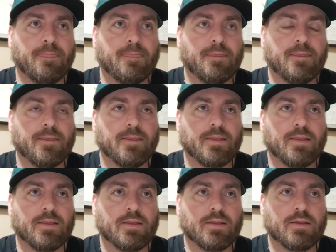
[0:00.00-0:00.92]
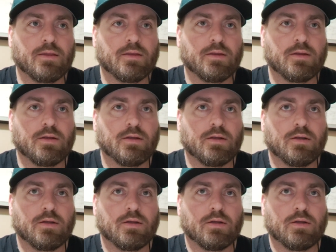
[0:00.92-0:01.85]

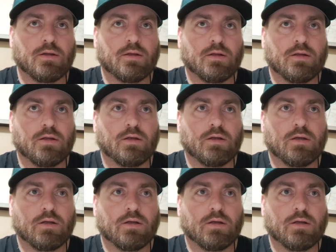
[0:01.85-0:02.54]
[no speech]